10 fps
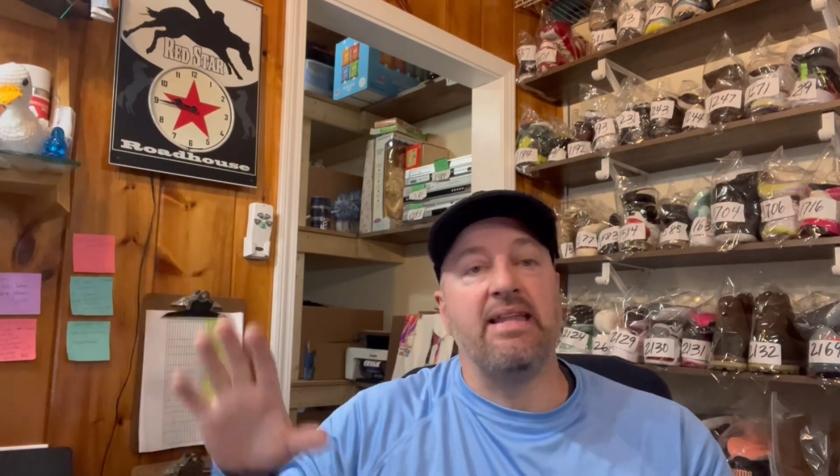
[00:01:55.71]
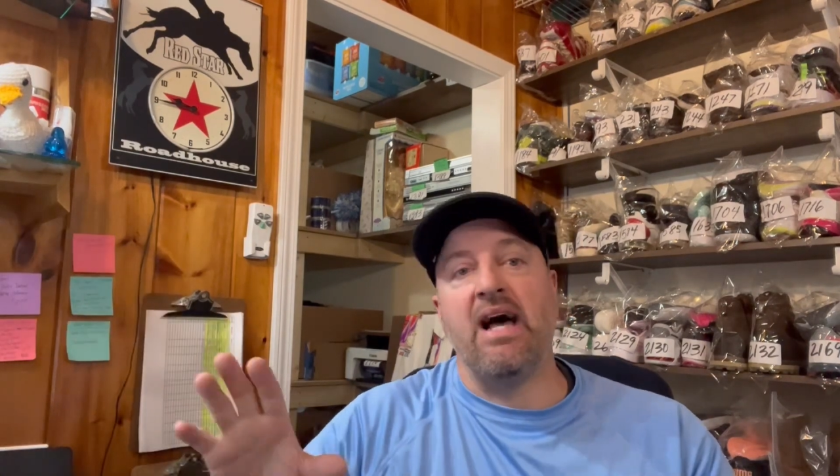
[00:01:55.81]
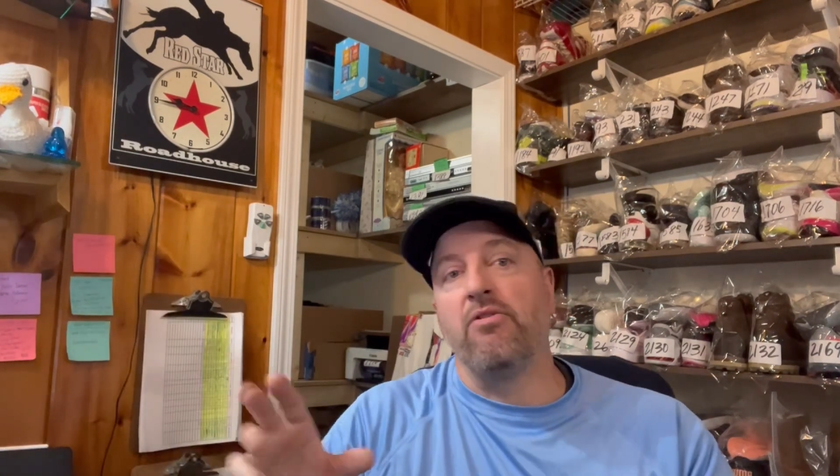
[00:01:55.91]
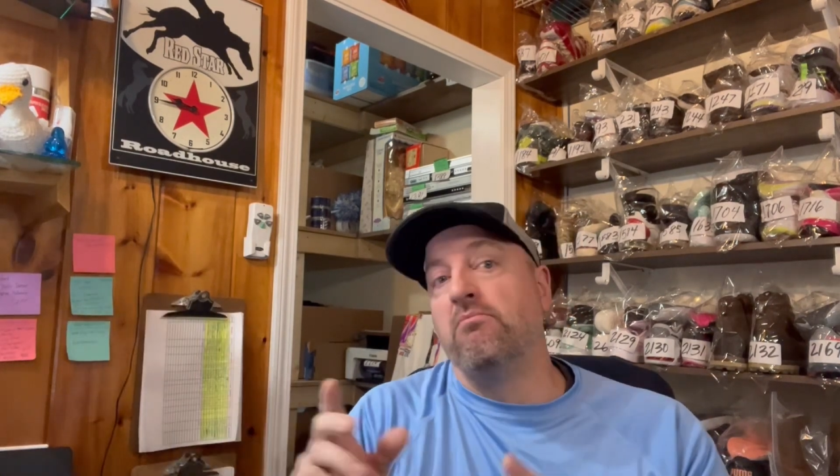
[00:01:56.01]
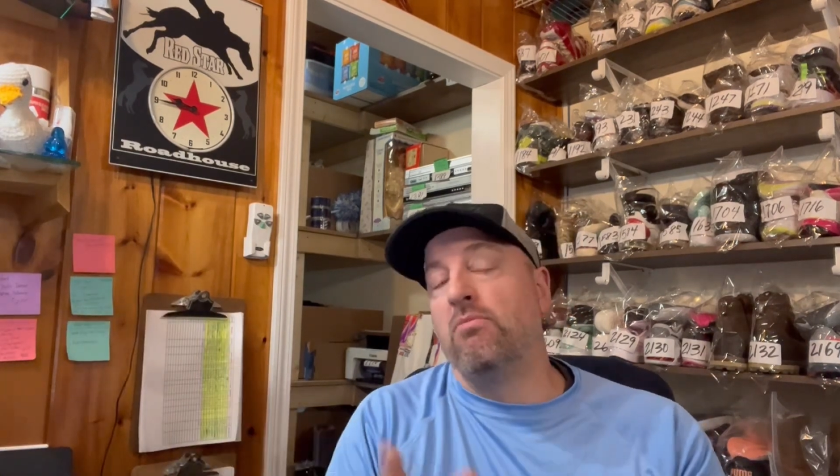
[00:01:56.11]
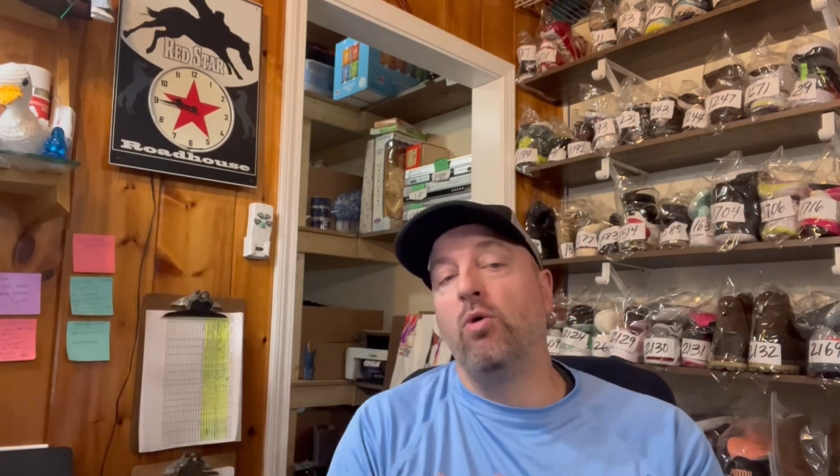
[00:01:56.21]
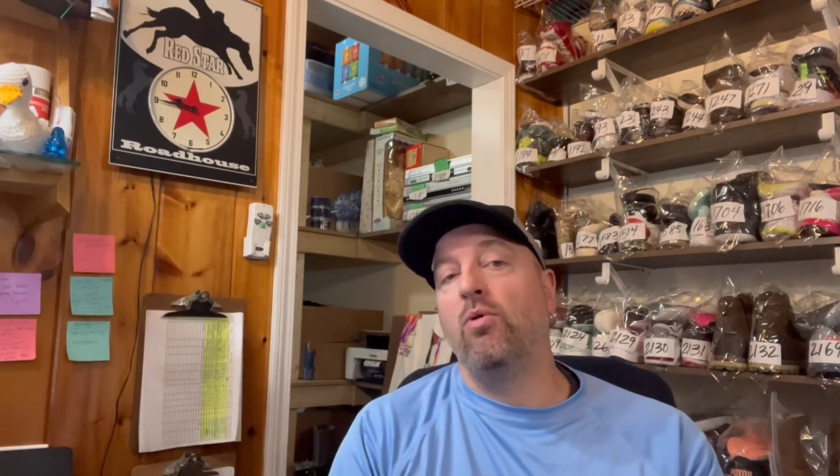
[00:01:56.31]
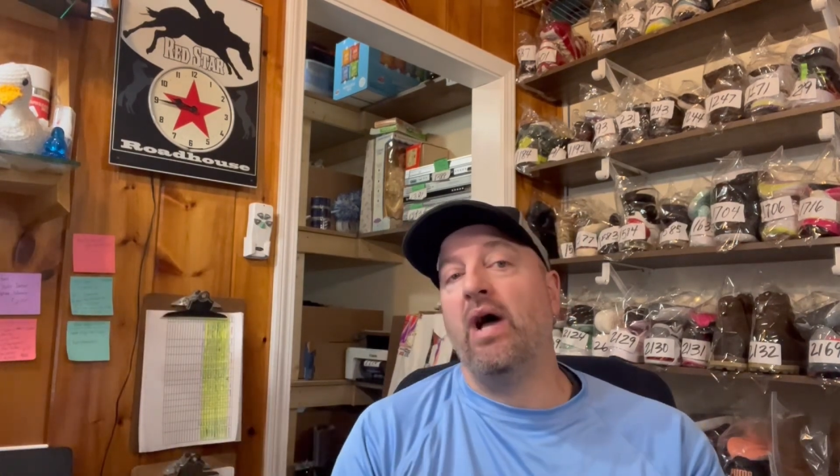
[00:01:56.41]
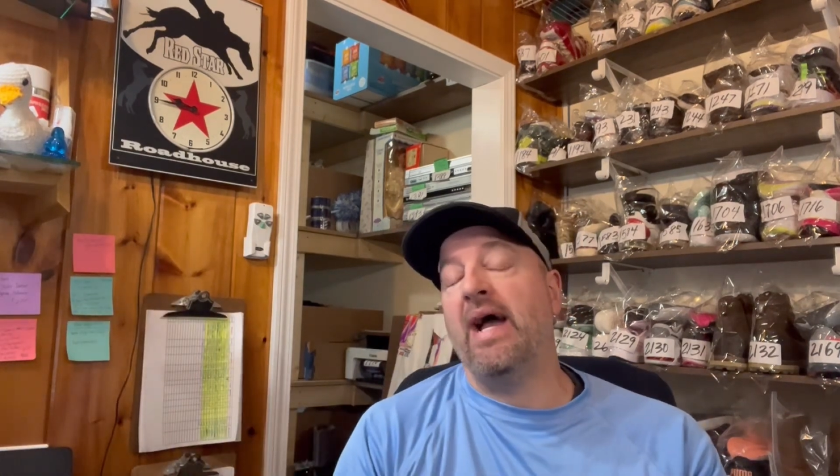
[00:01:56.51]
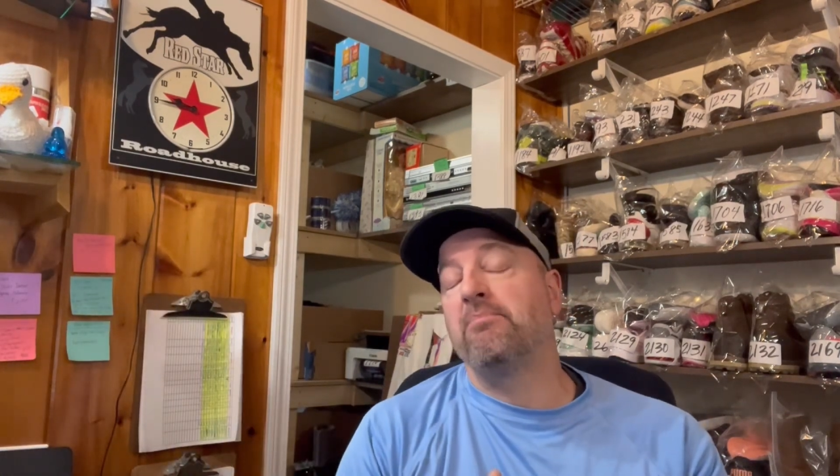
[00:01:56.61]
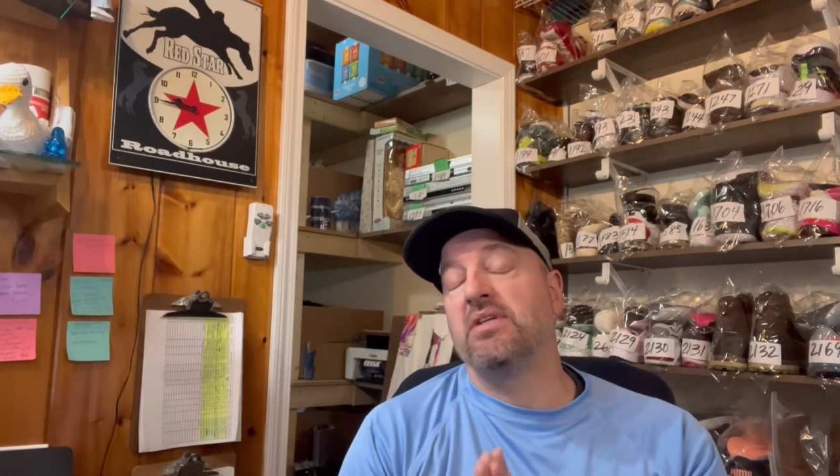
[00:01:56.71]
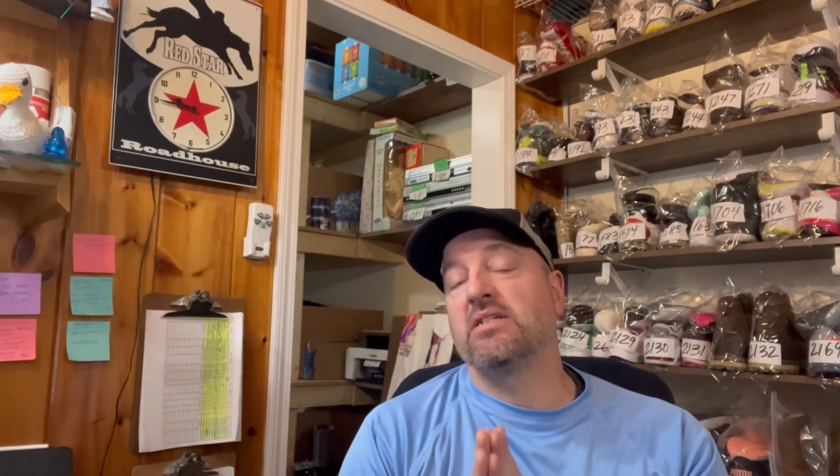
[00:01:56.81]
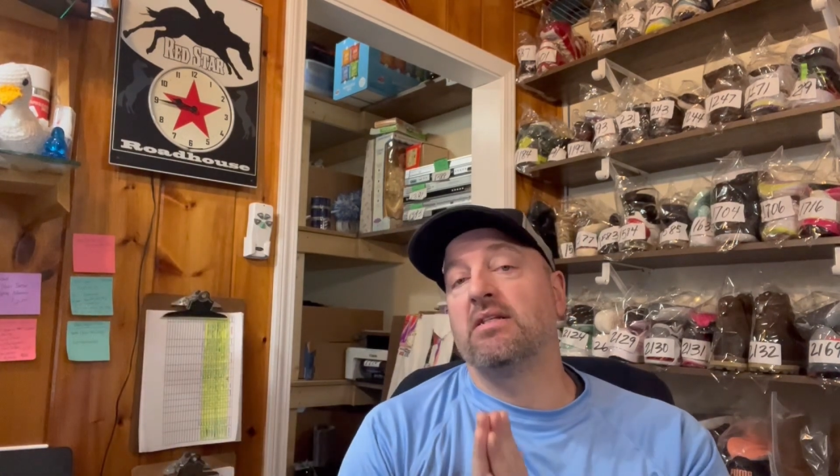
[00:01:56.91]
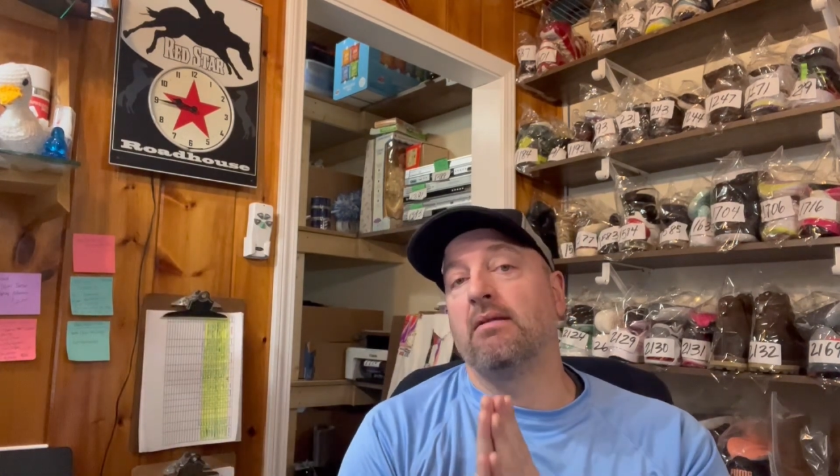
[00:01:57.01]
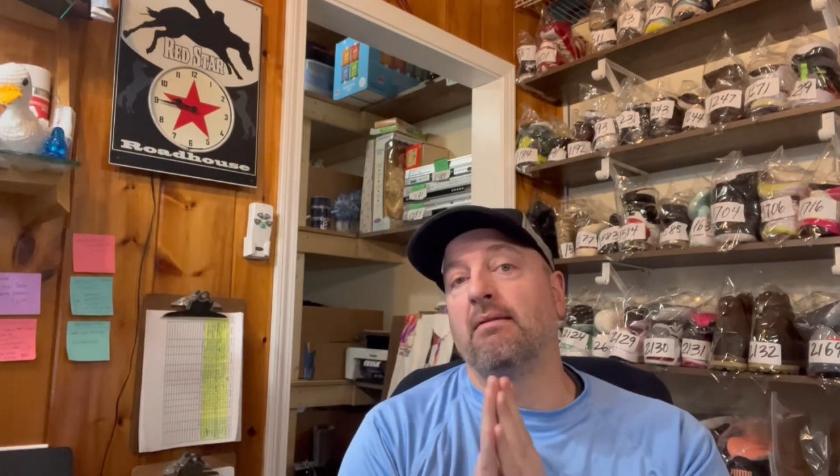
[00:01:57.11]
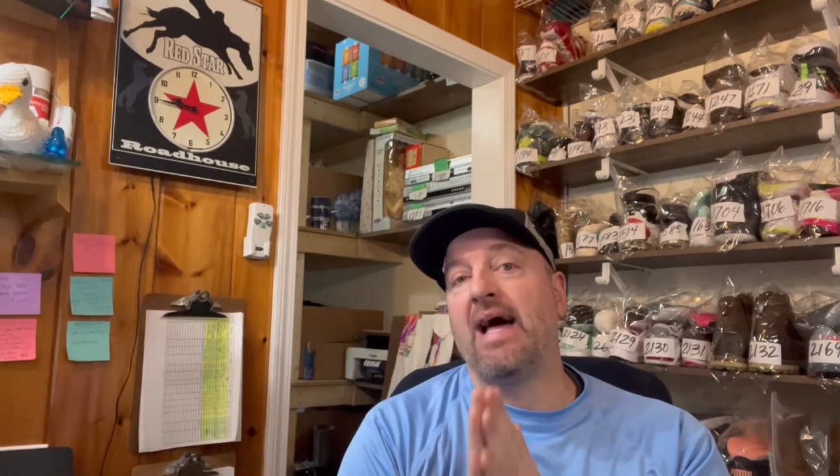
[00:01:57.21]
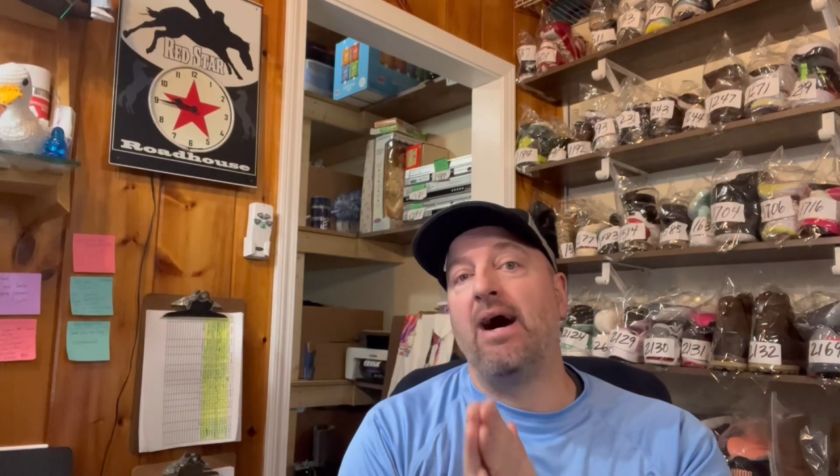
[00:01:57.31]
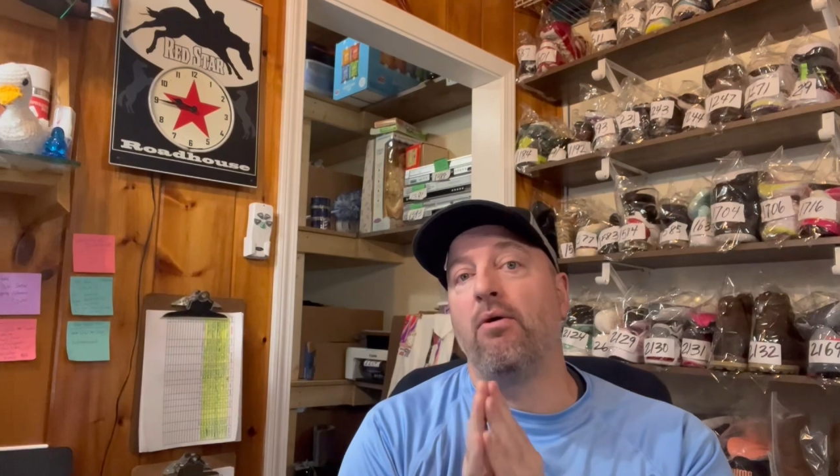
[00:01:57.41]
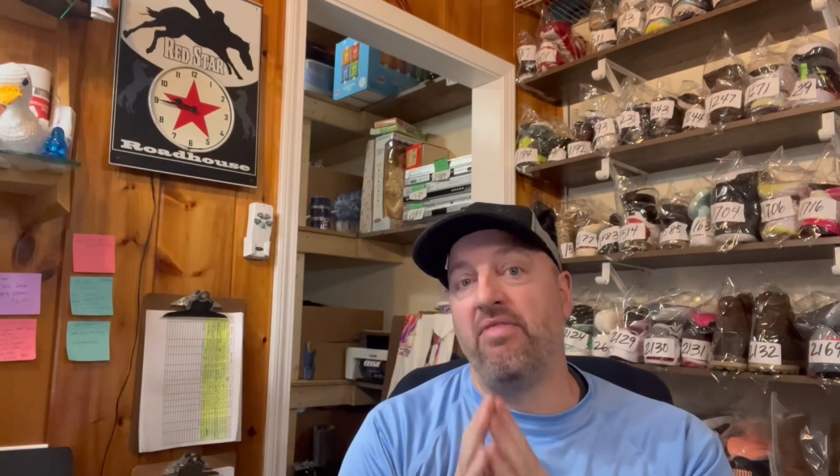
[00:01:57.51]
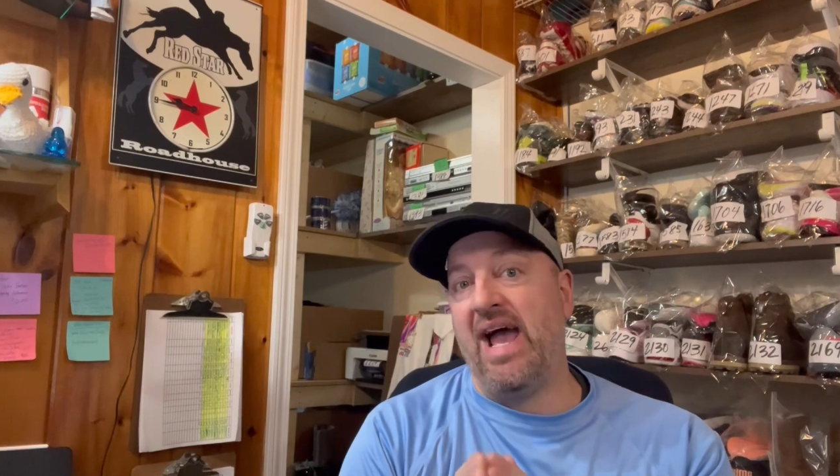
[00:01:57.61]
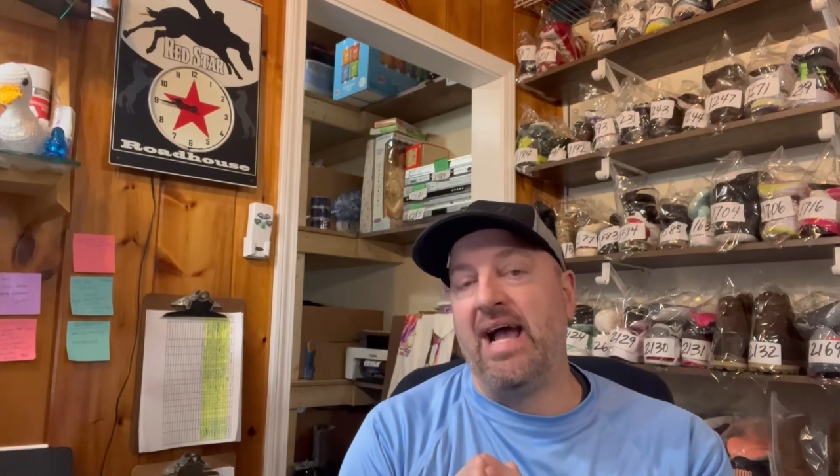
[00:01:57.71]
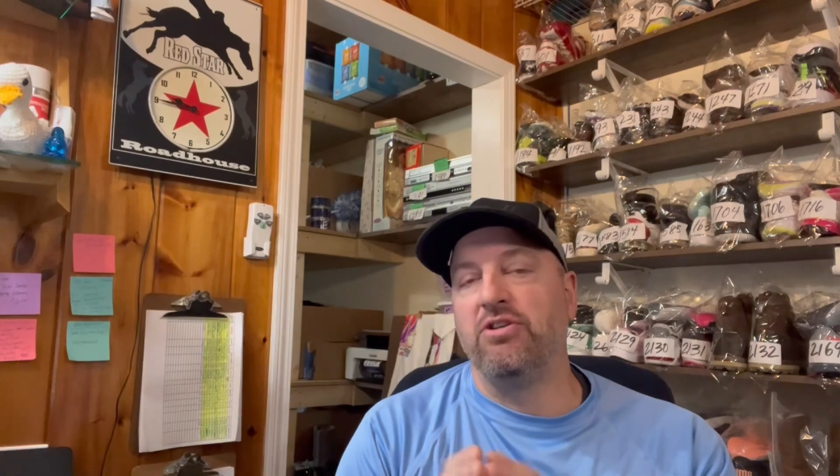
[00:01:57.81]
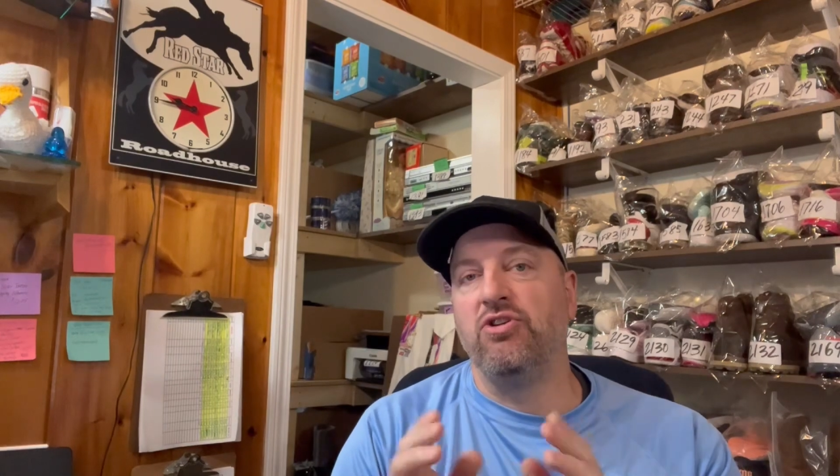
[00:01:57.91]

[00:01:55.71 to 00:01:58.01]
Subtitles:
Now, the mobile app doesn't allow that.